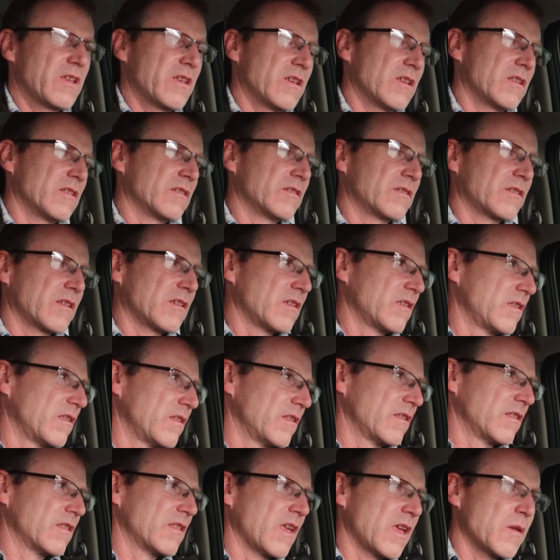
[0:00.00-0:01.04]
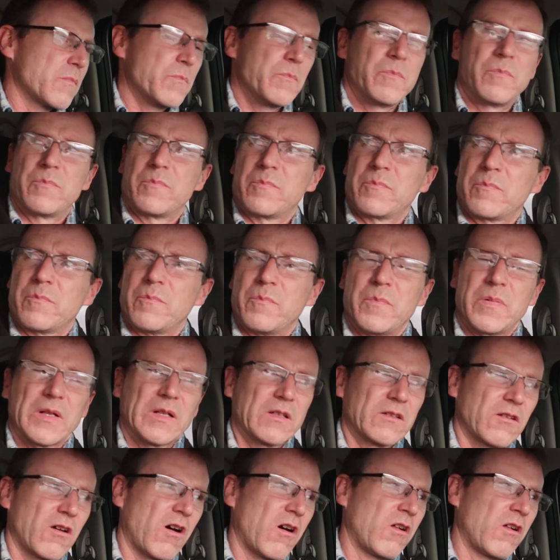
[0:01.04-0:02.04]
is they build